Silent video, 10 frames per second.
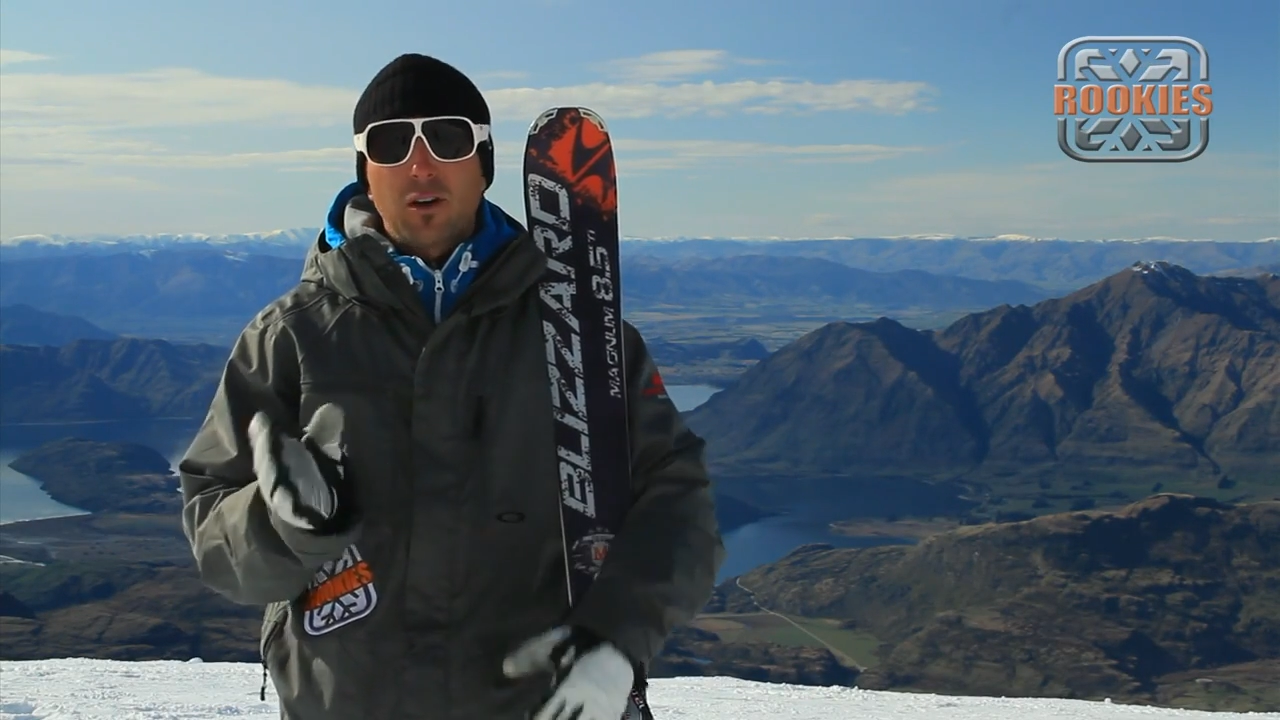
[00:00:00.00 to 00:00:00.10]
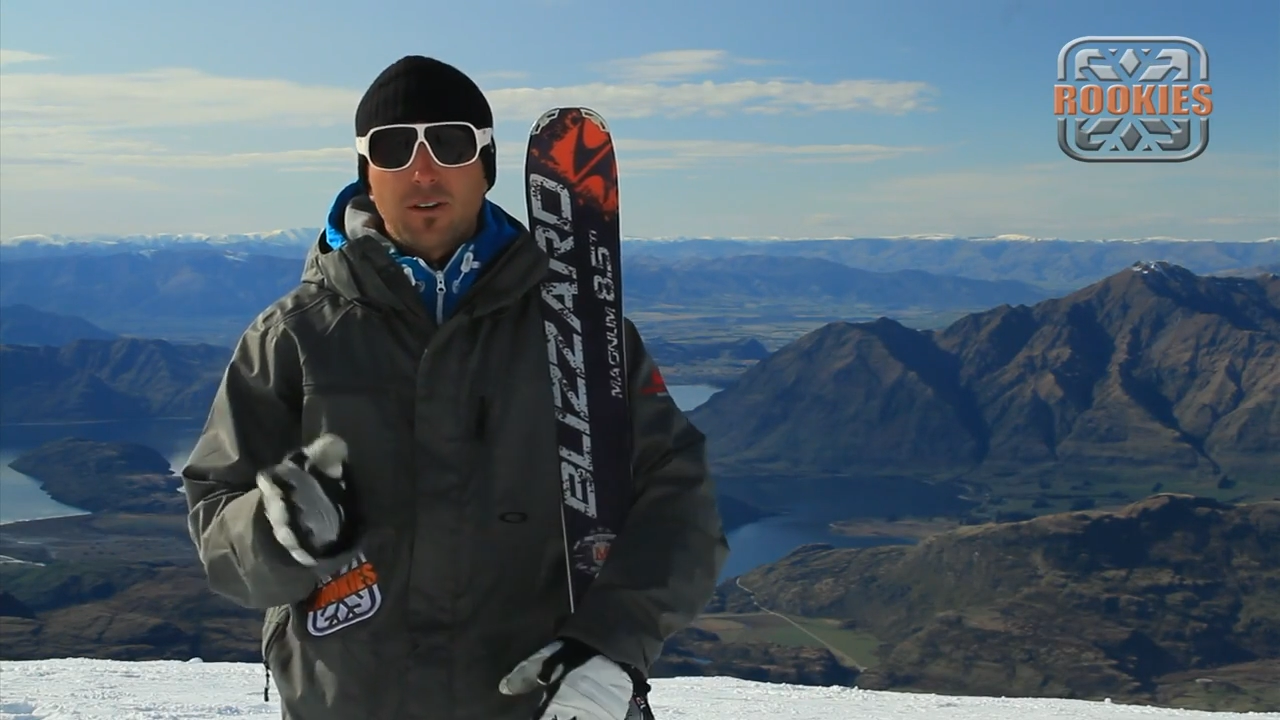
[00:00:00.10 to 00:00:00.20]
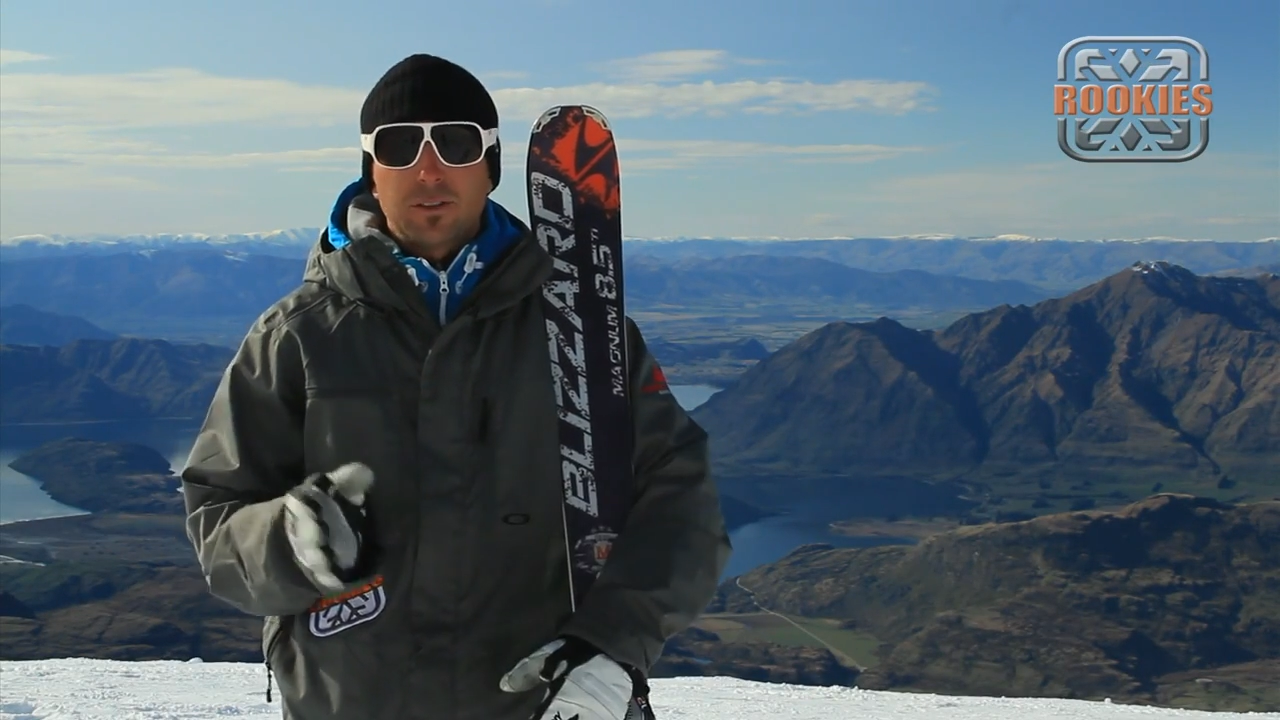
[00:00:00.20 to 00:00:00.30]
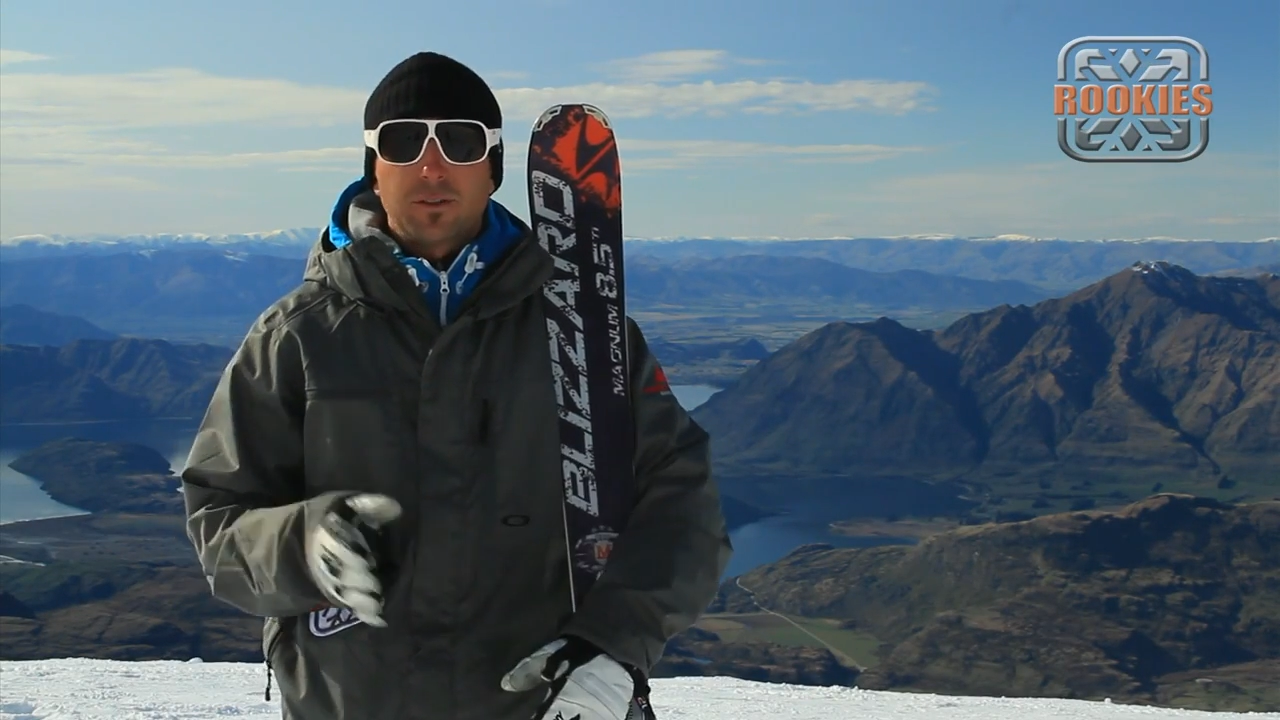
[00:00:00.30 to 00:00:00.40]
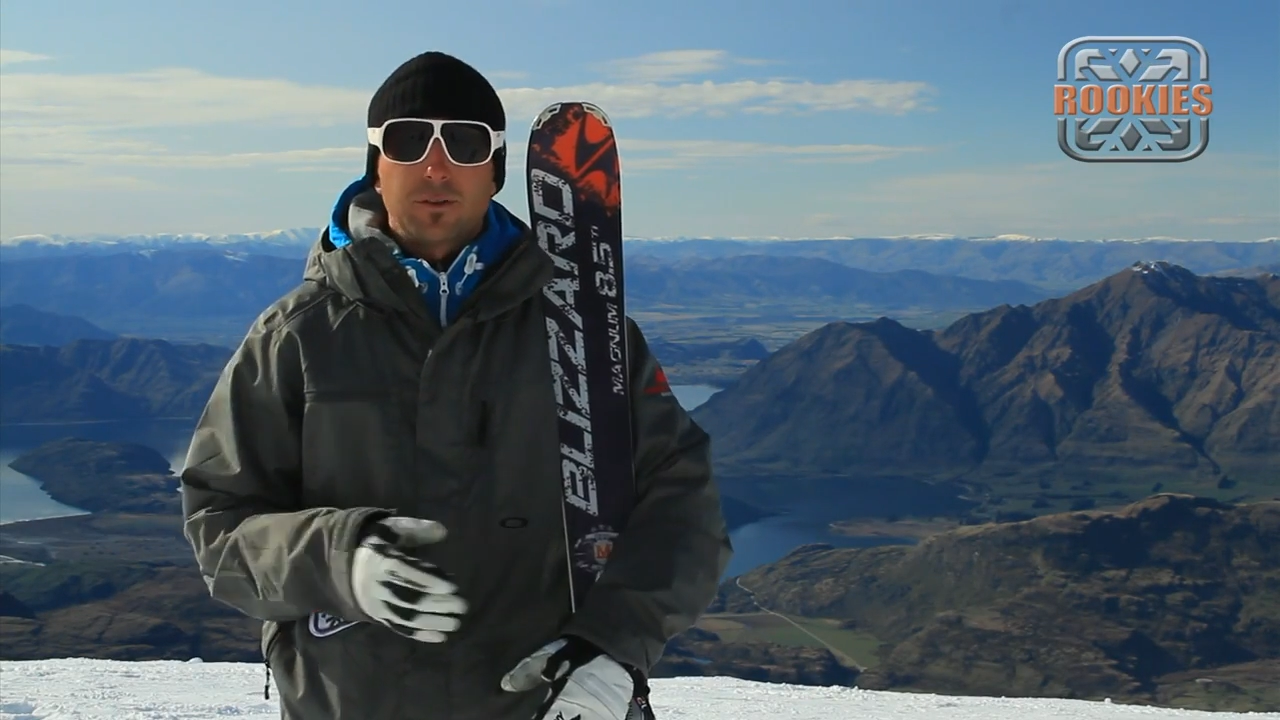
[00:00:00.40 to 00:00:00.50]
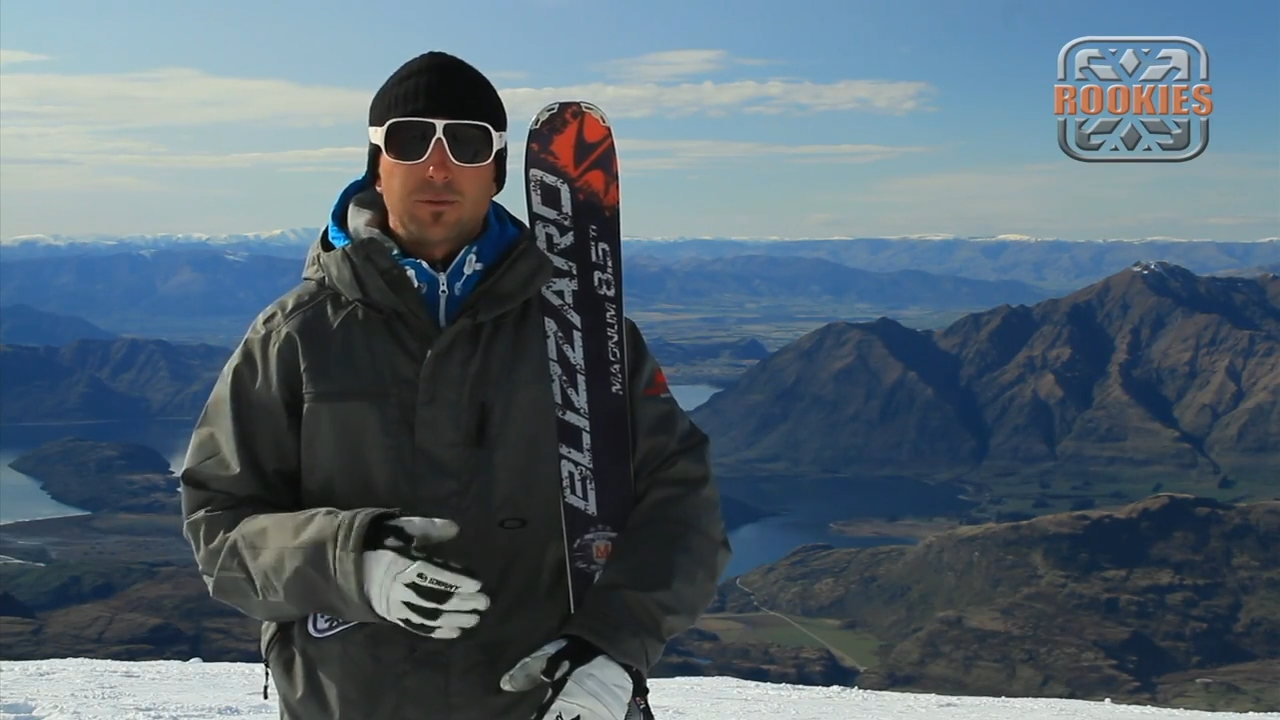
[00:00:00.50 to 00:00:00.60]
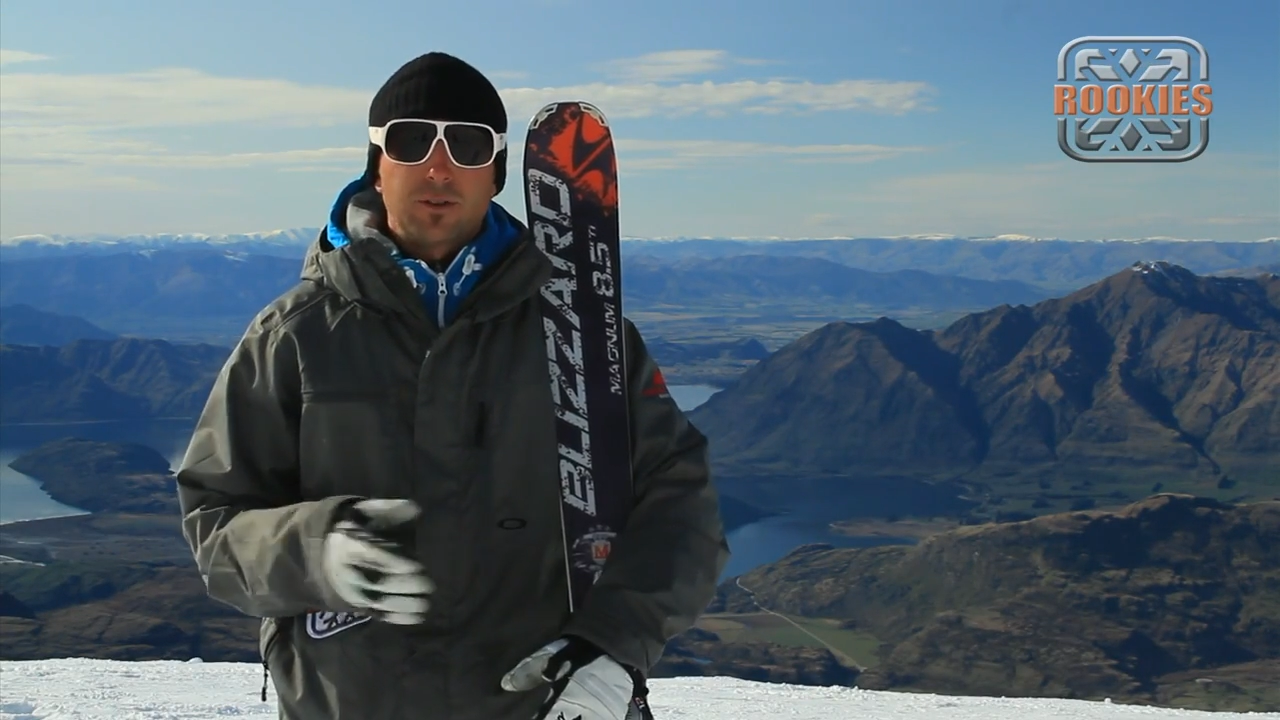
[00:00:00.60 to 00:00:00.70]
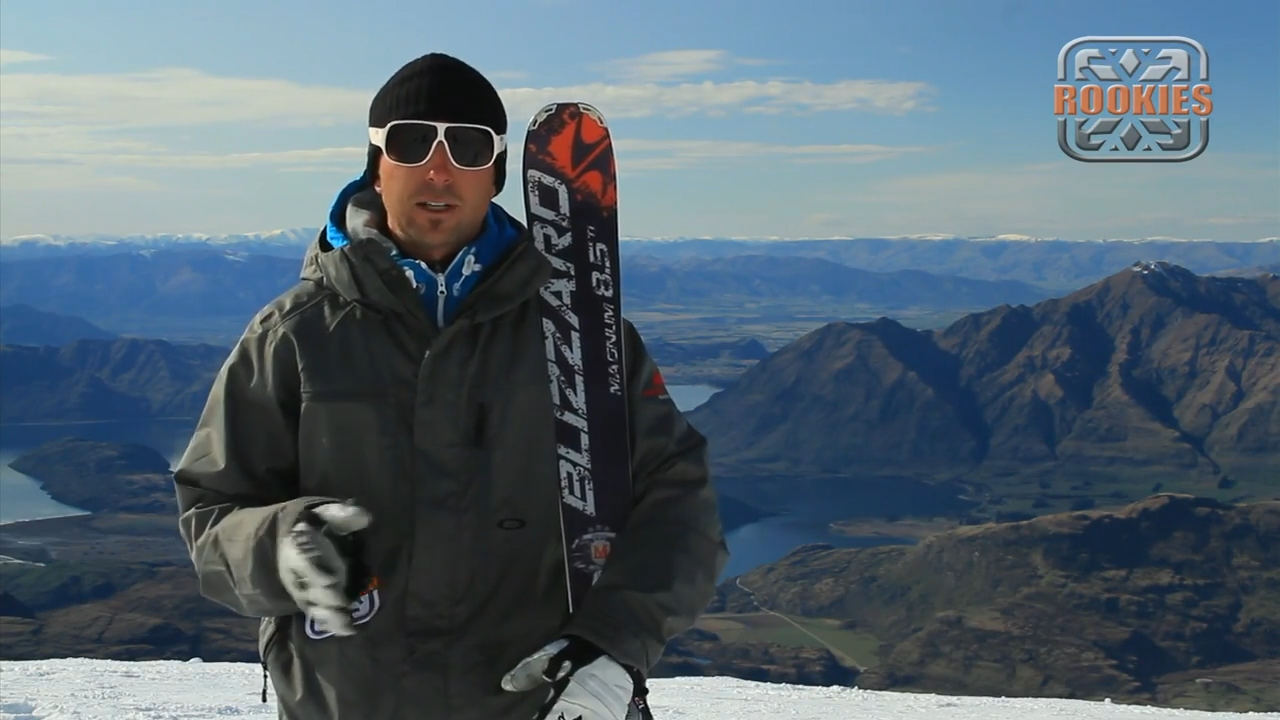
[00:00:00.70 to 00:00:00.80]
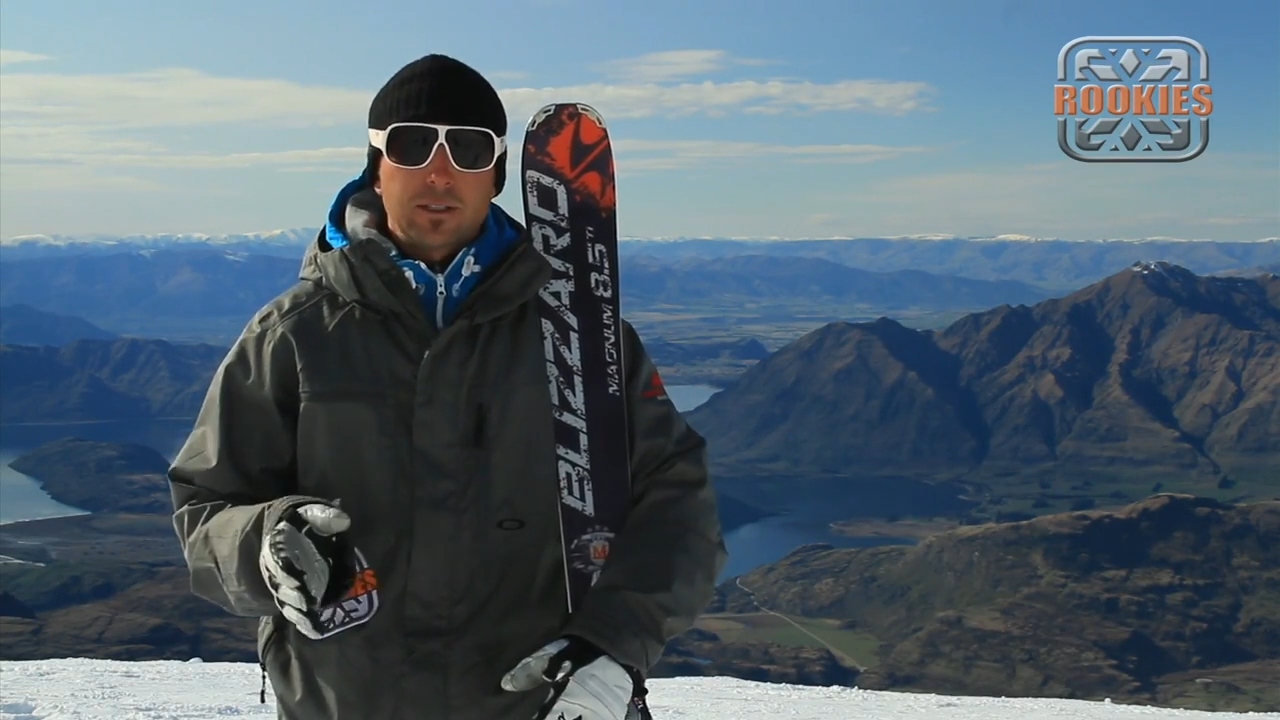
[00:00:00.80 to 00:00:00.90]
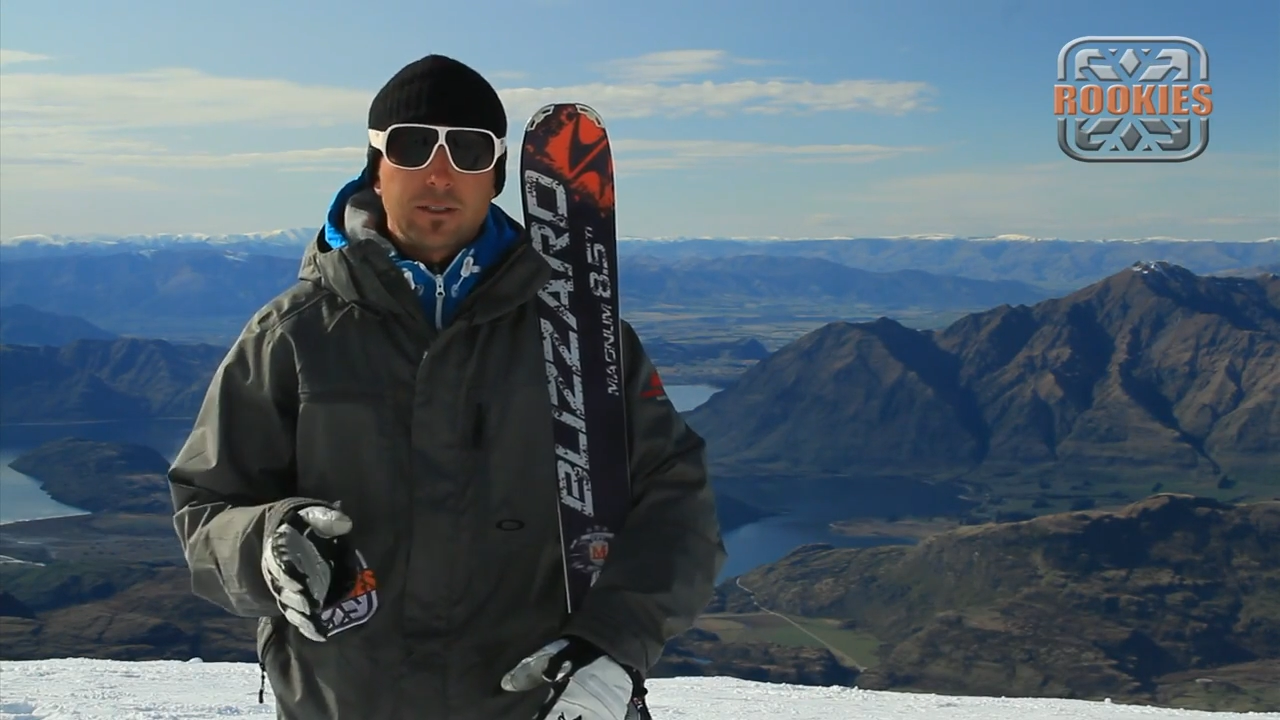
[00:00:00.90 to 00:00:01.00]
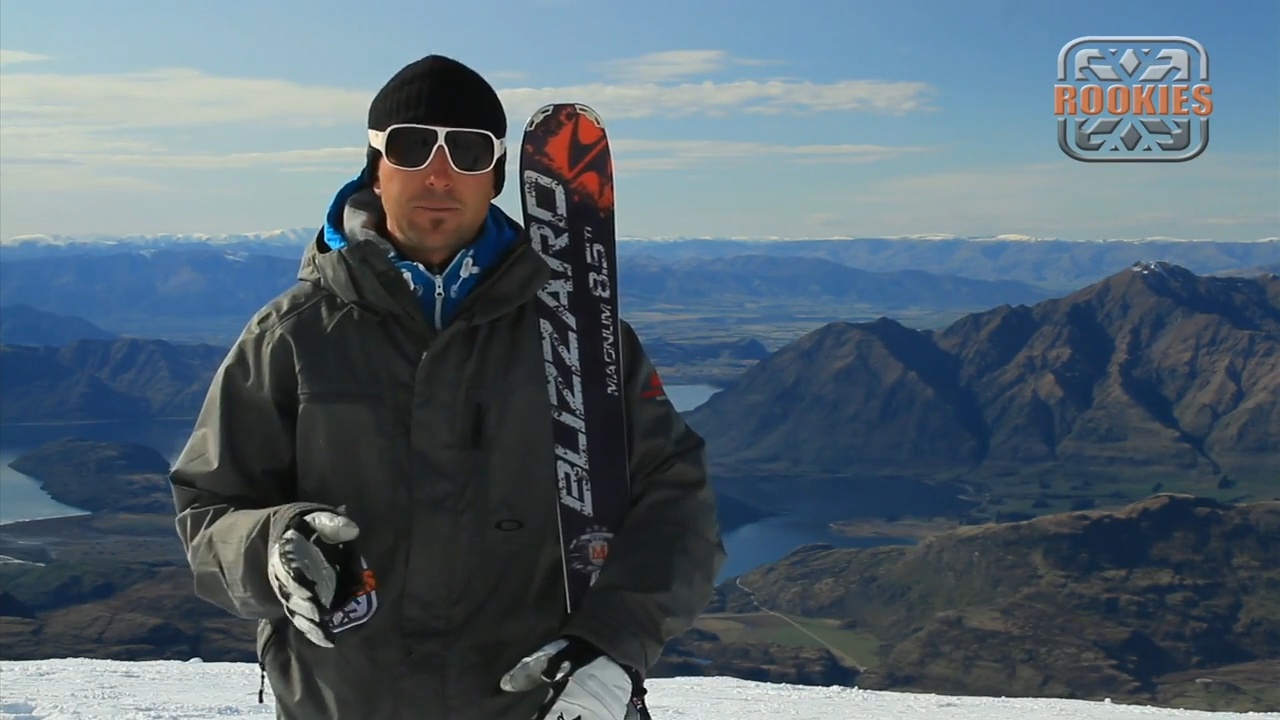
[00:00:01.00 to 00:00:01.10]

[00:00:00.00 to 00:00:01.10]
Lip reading: off the groomed trail.